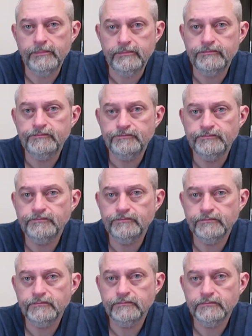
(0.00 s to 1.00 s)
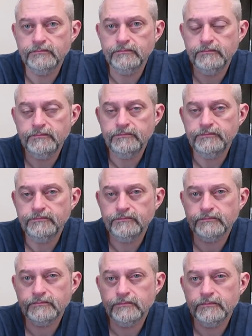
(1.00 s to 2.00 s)

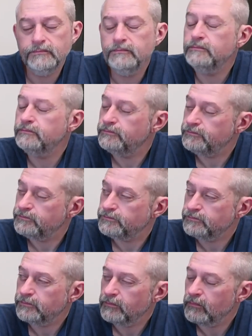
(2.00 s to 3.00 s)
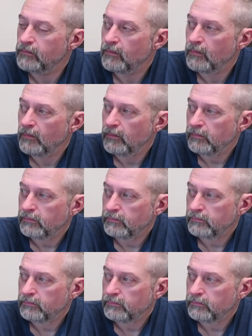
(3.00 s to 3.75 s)
(silent)